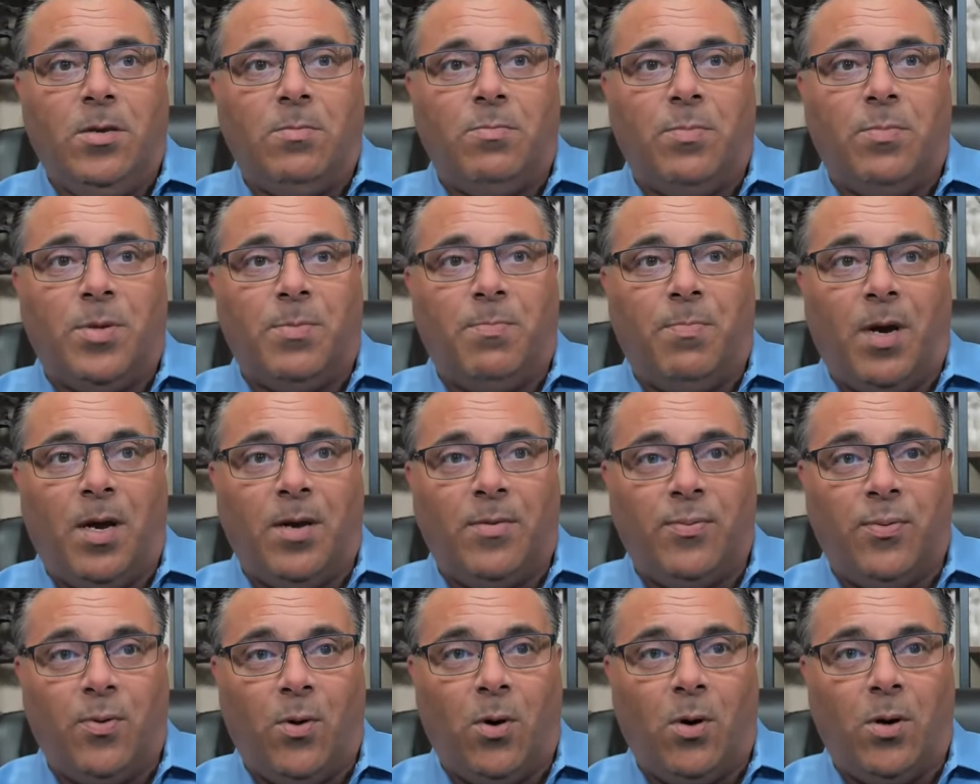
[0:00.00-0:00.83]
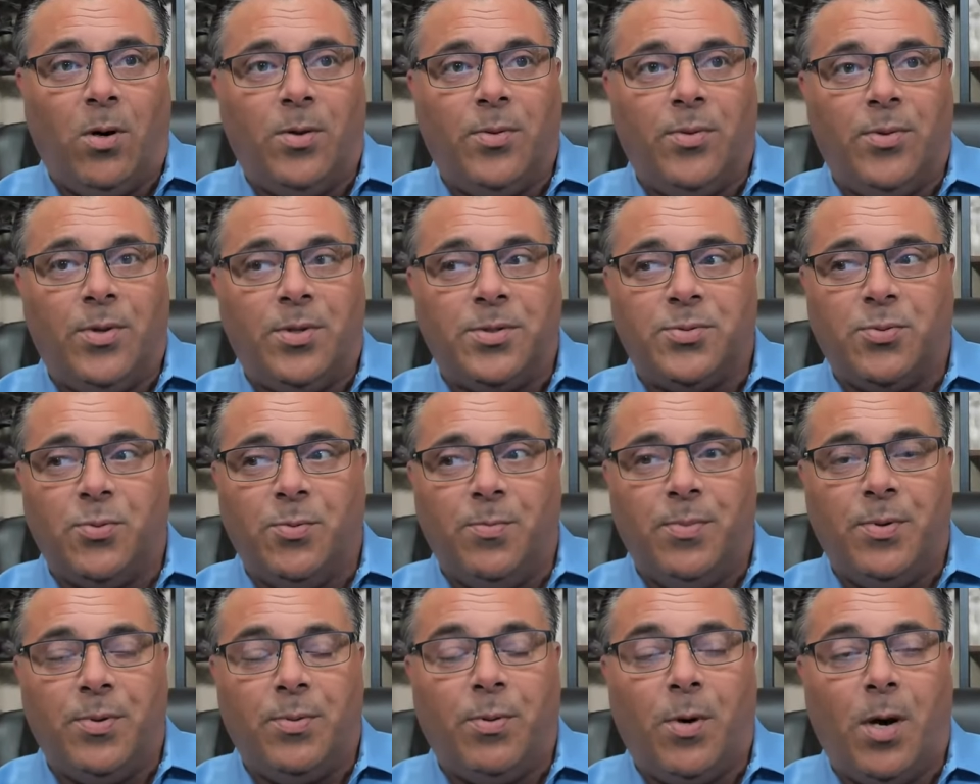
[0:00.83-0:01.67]
But by far, this will
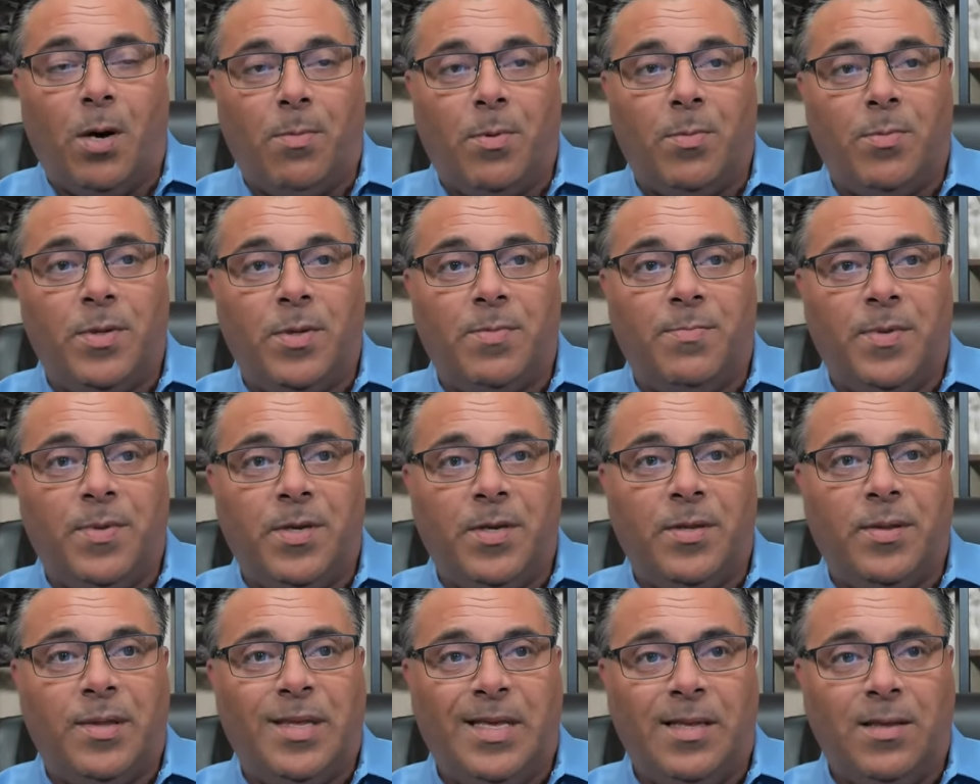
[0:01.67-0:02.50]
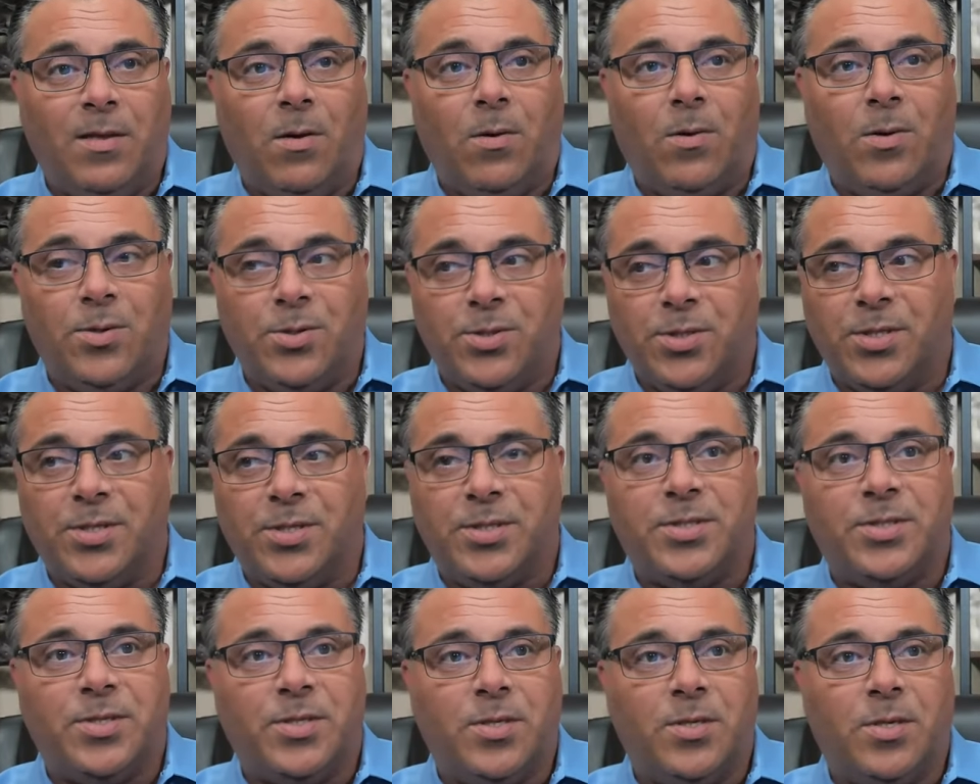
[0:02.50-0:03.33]
be probably be the
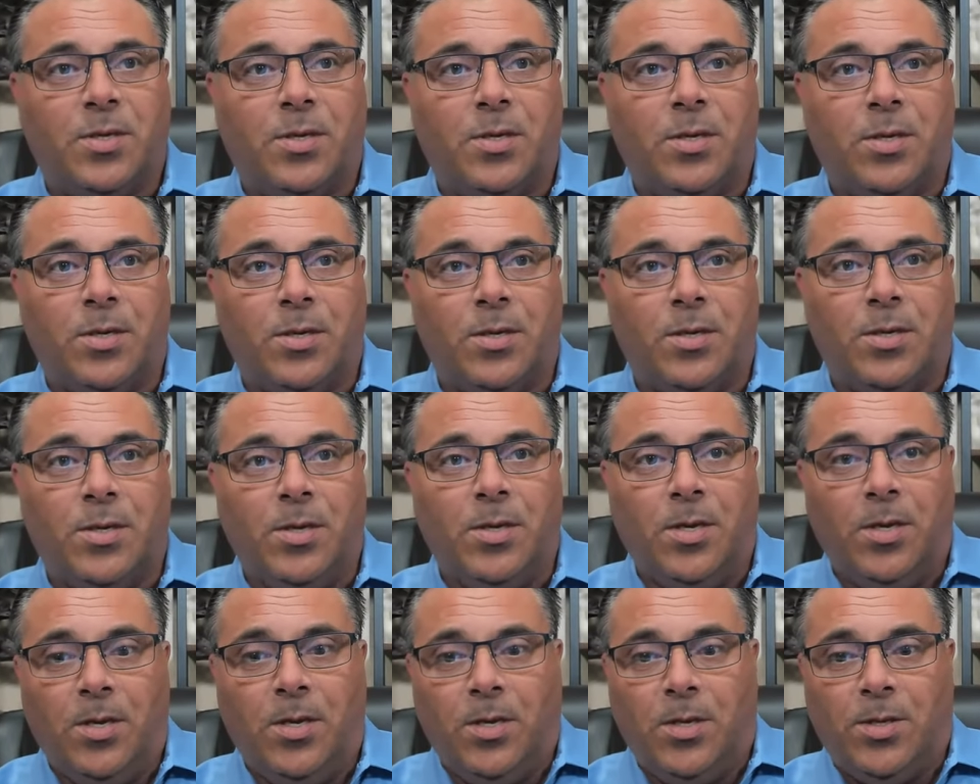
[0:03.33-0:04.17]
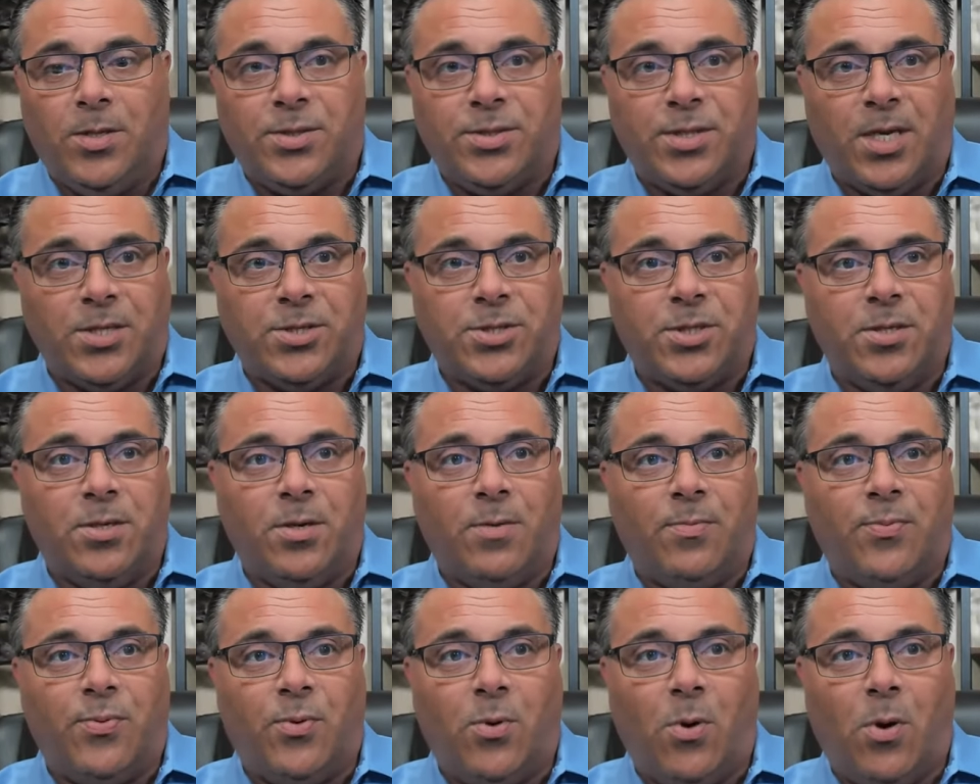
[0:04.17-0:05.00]
largest uh, session
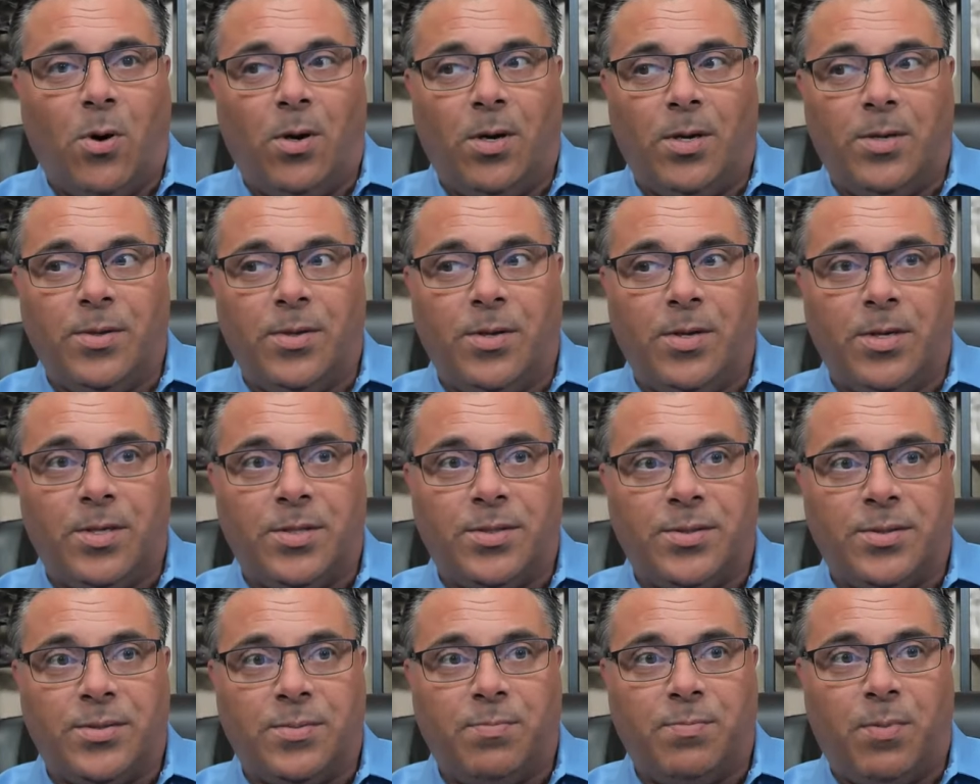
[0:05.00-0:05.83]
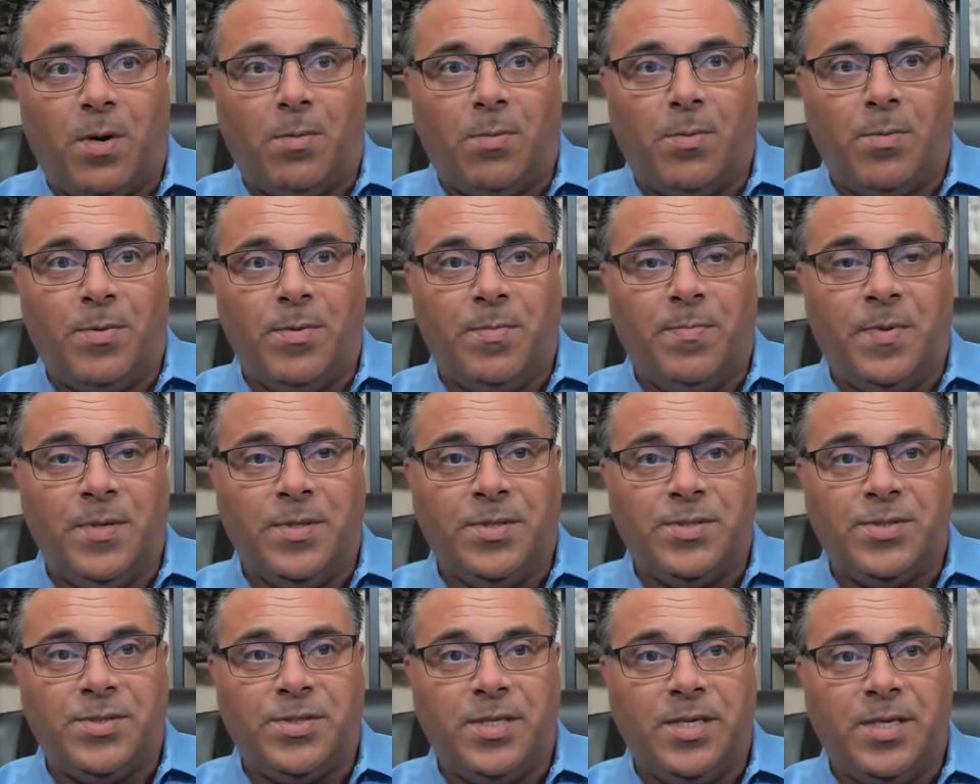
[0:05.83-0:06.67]
of fraud that has probably been
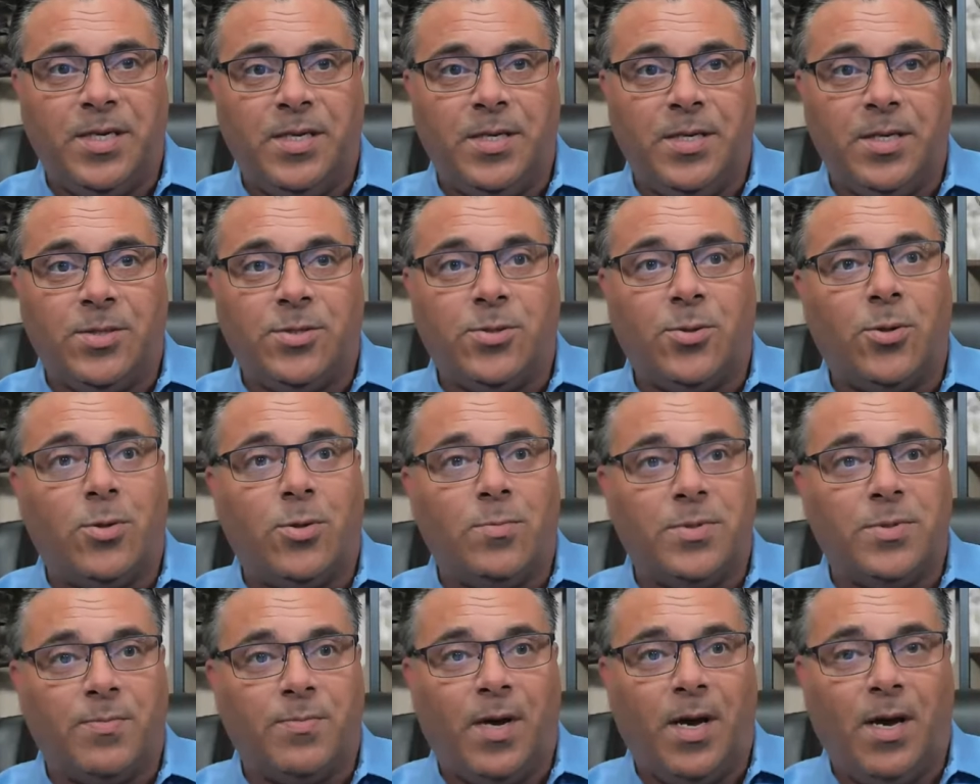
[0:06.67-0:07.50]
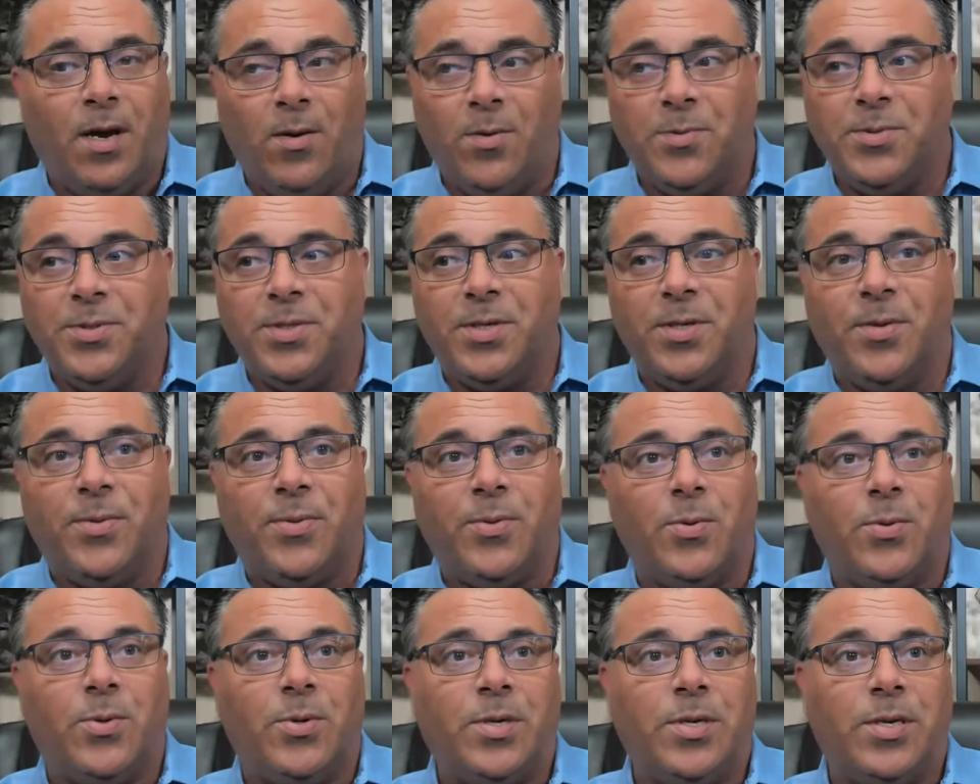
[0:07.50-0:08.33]
seen in terms of a housing
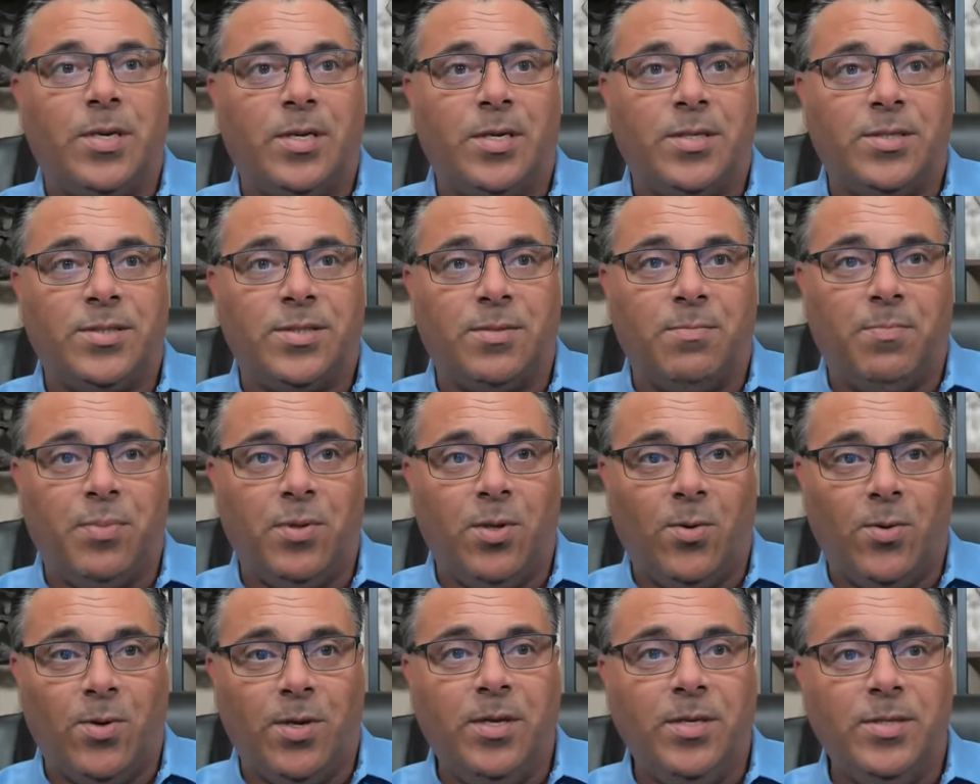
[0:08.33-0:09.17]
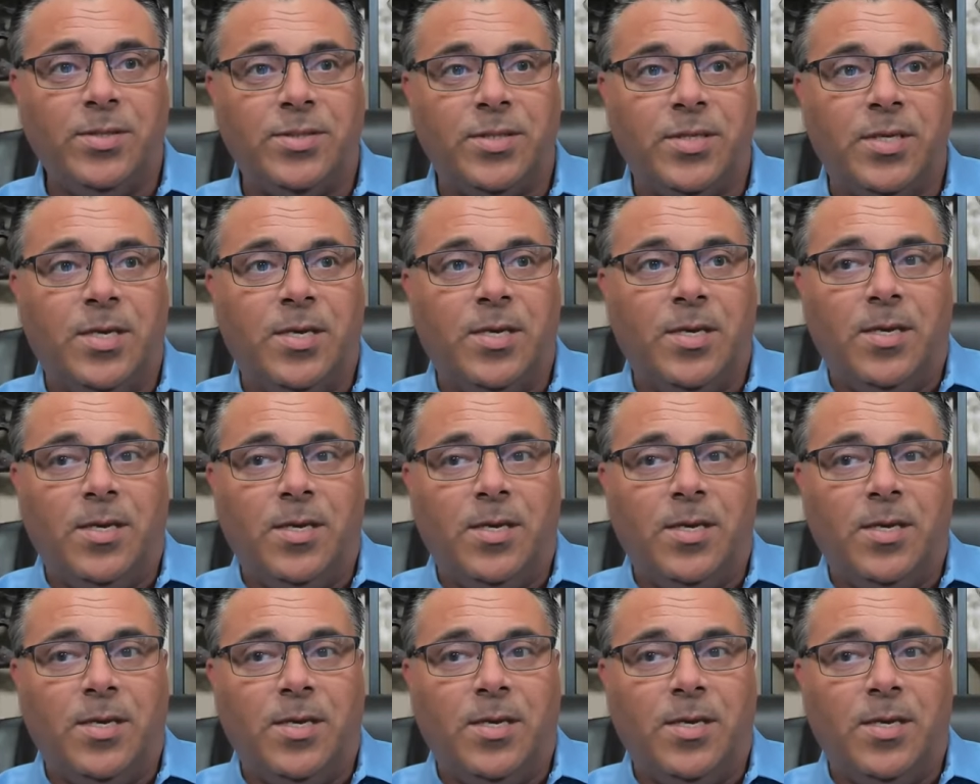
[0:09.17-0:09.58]
authority and its employees